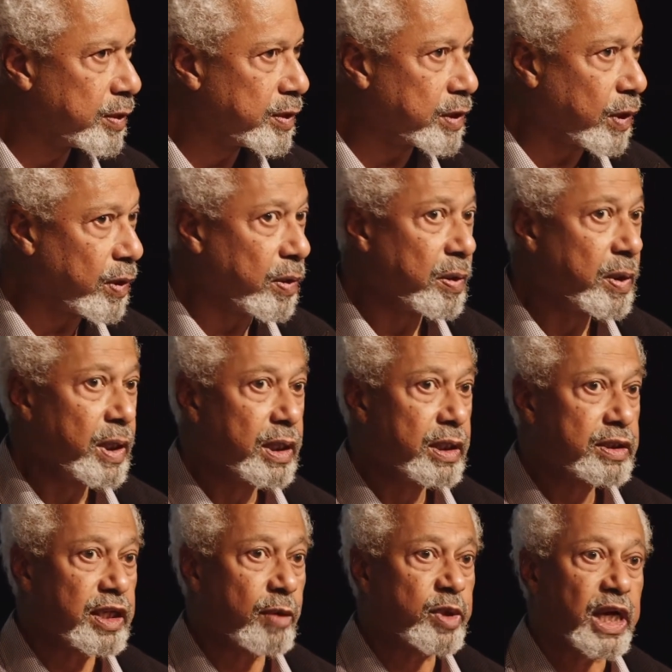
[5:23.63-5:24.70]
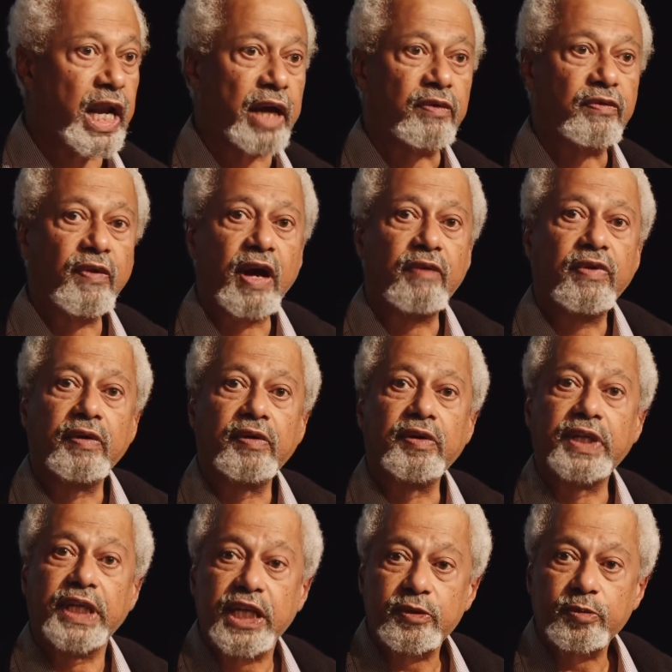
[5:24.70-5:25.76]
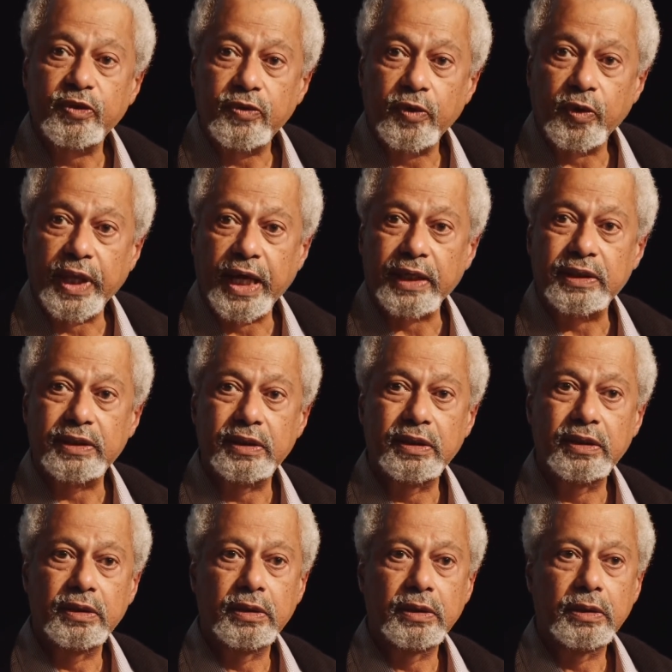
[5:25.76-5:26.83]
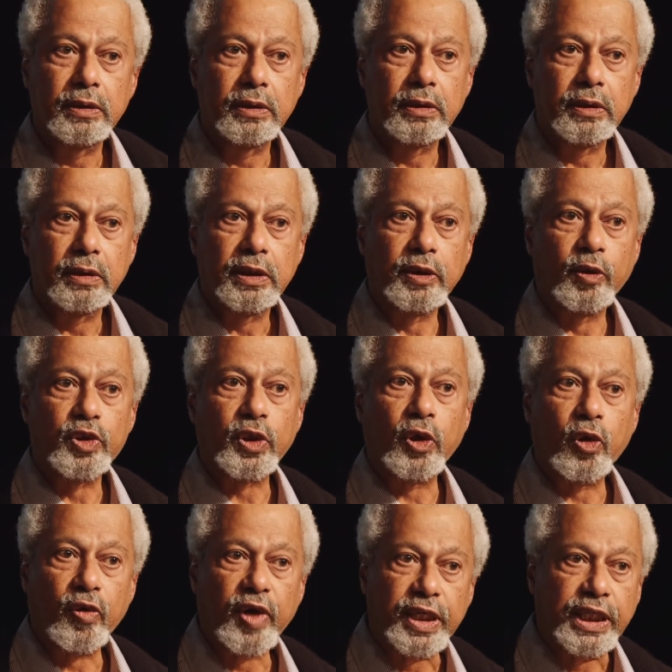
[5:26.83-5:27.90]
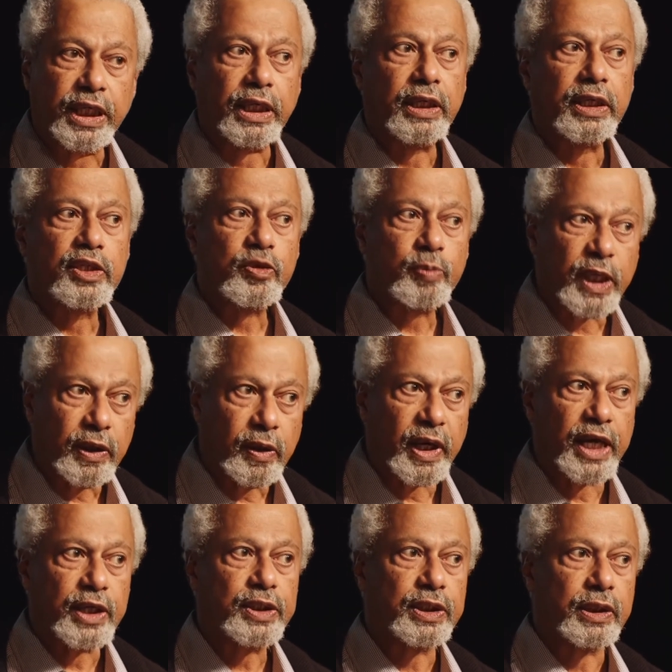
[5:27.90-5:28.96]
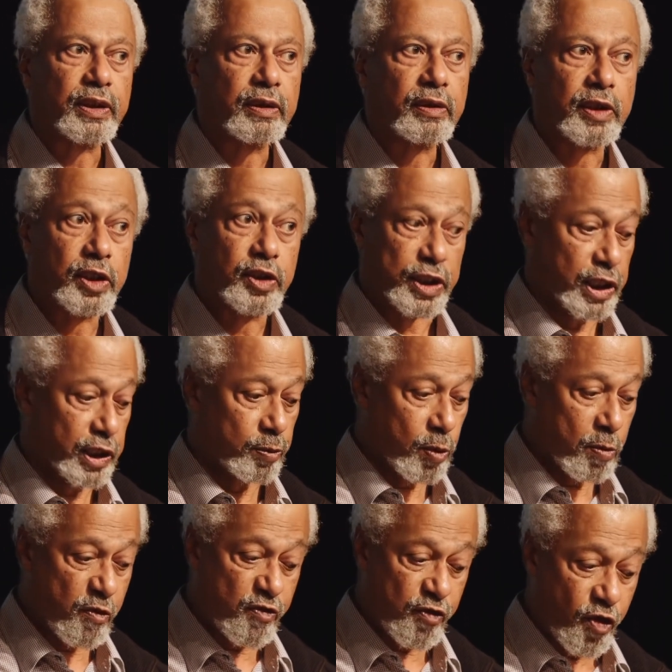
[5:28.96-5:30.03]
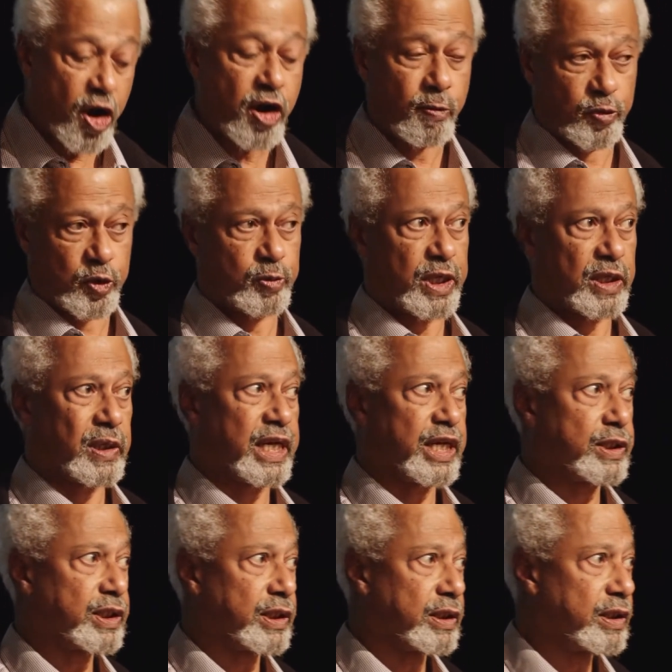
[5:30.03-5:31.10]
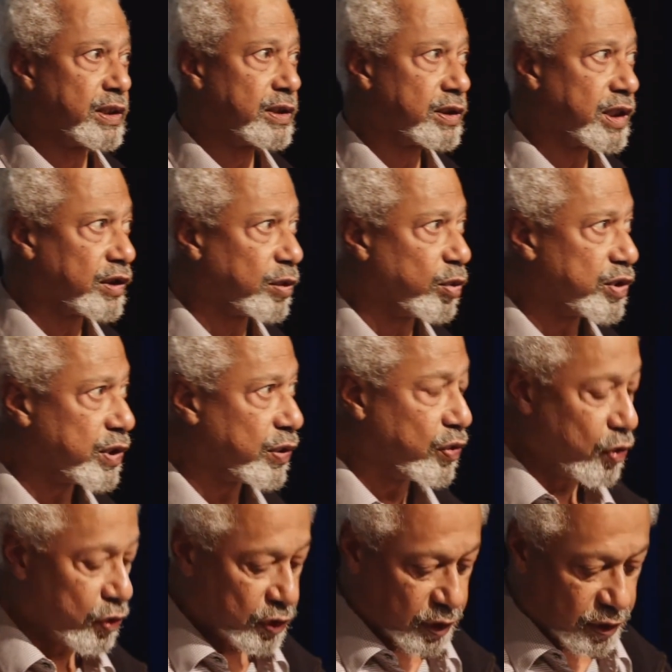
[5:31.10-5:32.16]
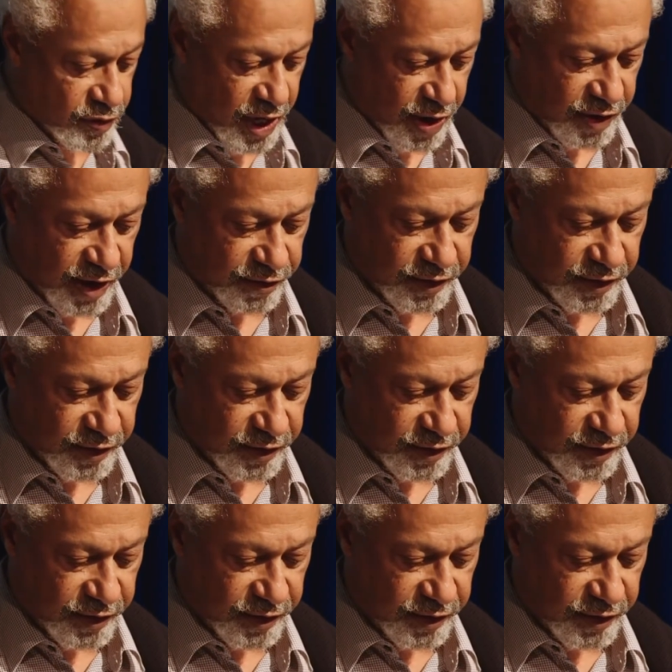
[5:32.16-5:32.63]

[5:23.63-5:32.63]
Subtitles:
So something like 500 years before that, there was already speculation, indeed firm speculation, that there was a route around